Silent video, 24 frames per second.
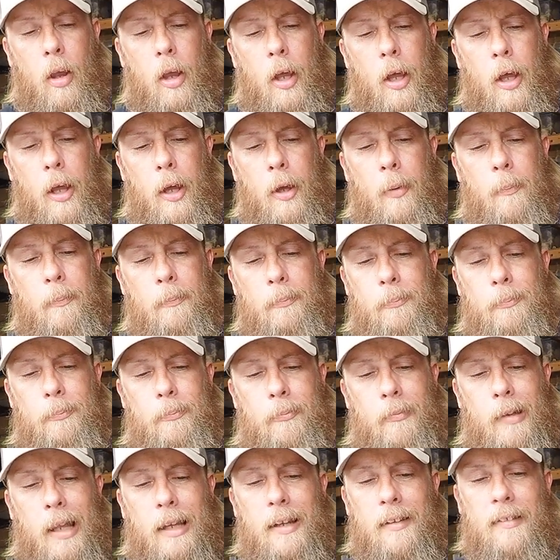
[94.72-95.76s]

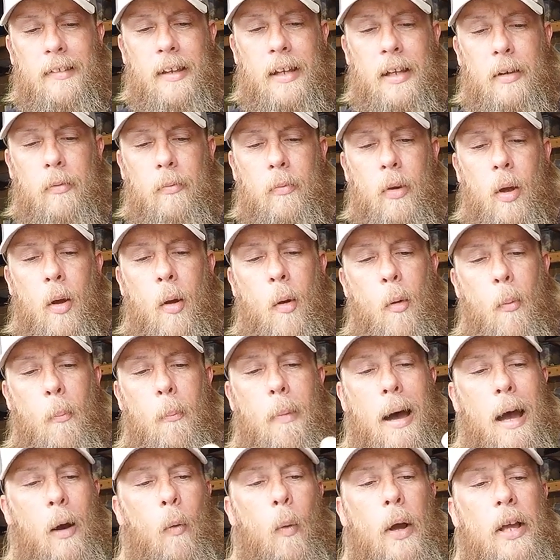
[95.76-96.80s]
Like I said,
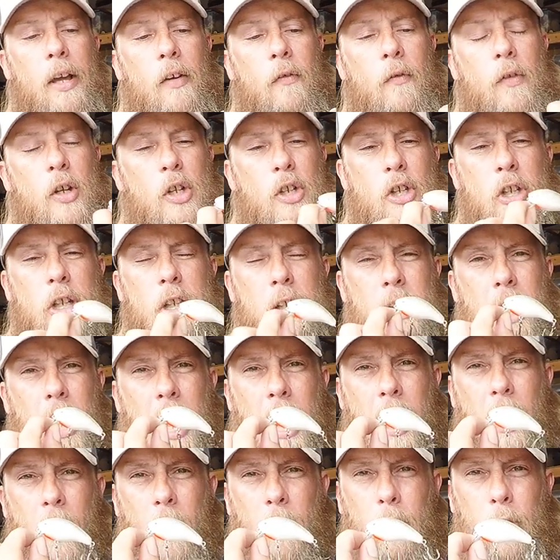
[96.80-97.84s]
my way of fishing it,
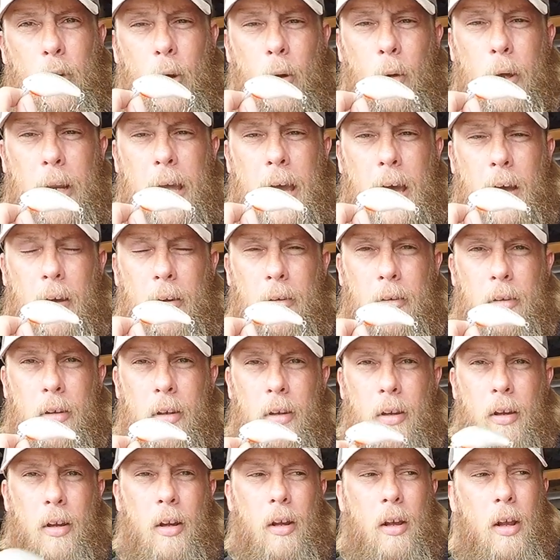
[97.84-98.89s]
I'll throw it out,
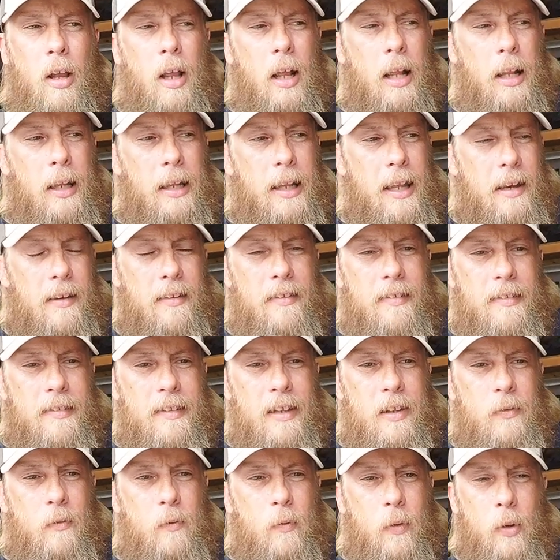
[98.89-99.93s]
let it
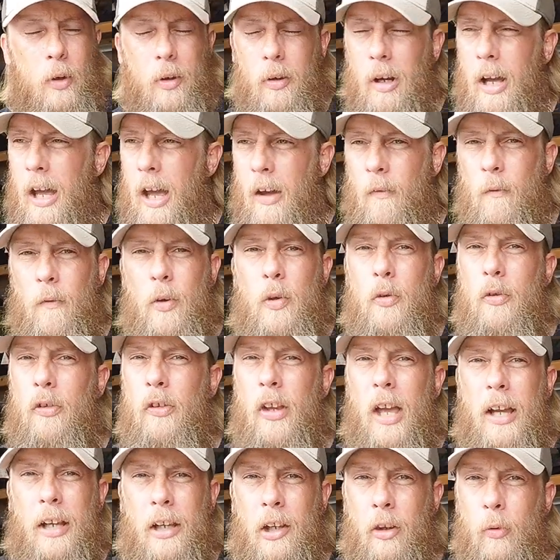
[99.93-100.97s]
sit for a few
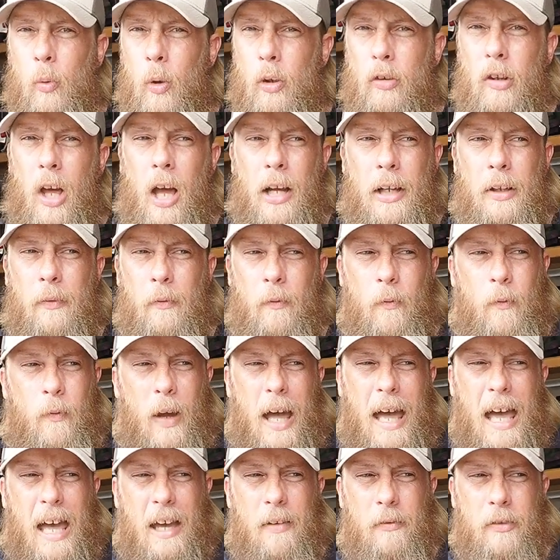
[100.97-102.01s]
seconds. We're talking
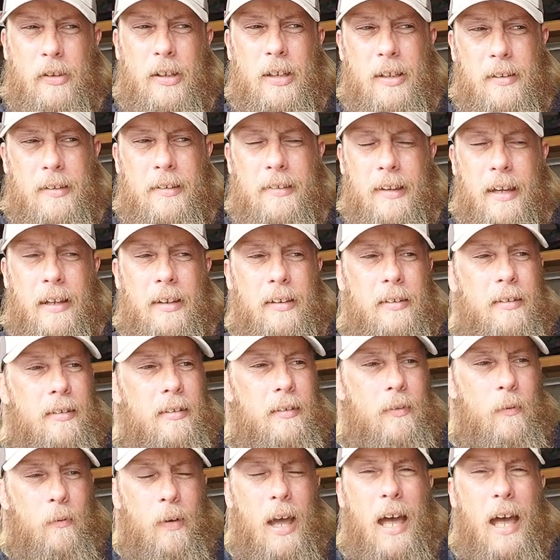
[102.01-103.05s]
5 to 10 seconds.
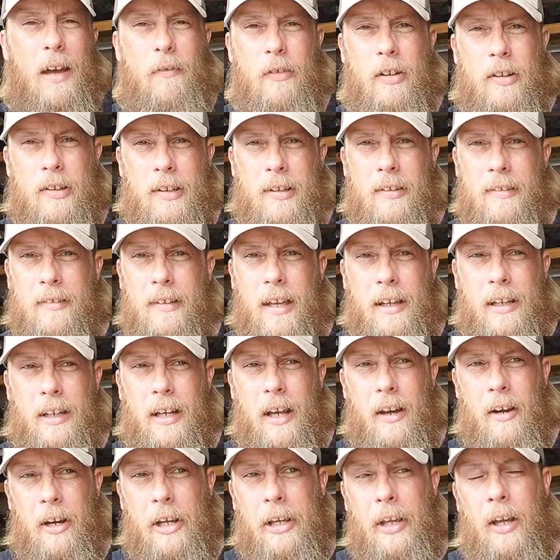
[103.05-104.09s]
5 to 10 second
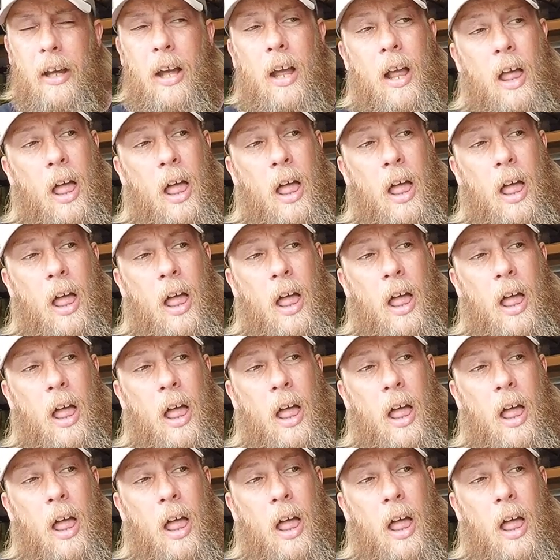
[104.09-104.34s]
area.